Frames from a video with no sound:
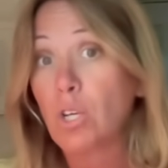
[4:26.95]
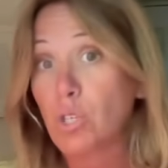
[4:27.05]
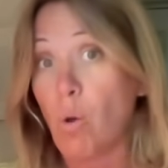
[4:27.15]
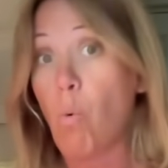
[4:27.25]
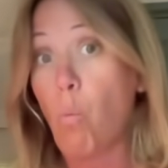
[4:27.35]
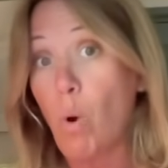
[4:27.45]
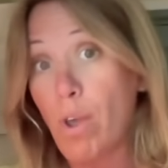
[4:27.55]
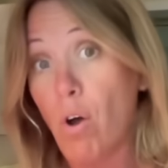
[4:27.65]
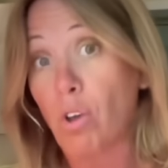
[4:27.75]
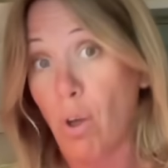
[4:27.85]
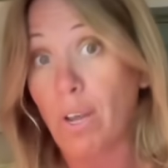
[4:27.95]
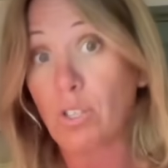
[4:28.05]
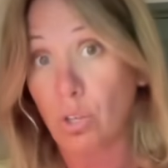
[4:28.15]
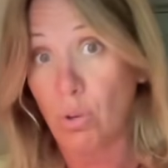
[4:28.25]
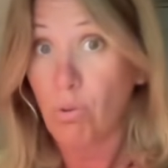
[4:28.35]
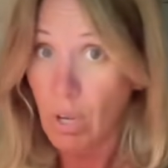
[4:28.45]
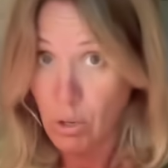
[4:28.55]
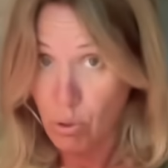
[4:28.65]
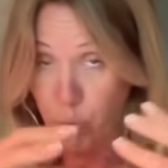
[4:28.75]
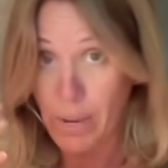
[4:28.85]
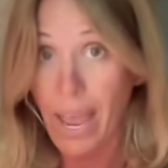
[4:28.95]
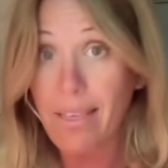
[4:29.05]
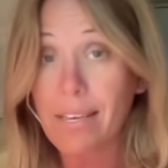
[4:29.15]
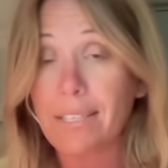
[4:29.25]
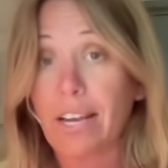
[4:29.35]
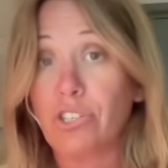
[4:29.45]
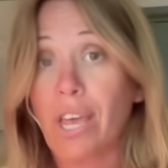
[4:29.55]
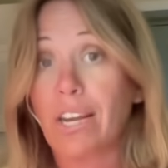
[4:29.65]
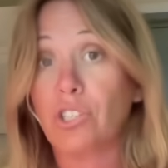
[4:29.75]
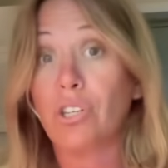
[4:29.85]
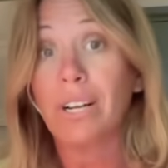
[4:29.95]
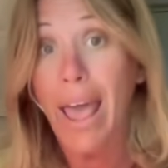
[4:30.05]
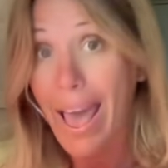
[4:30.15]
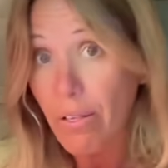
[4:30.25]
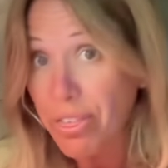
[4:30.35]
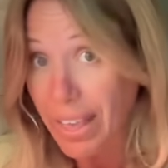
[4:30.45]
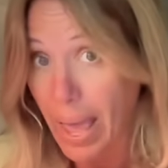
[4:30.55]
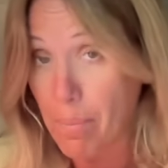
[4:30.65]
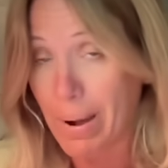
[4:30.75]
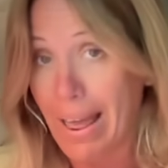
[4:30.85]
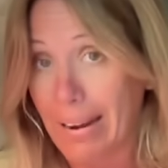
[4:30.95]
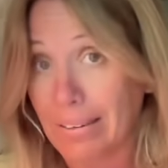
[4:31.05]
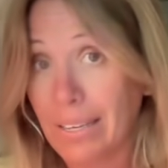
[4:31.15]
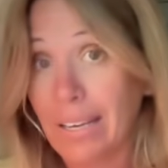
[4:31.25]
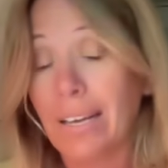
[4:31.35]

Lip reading: so we are going to create this educational and healthcare plan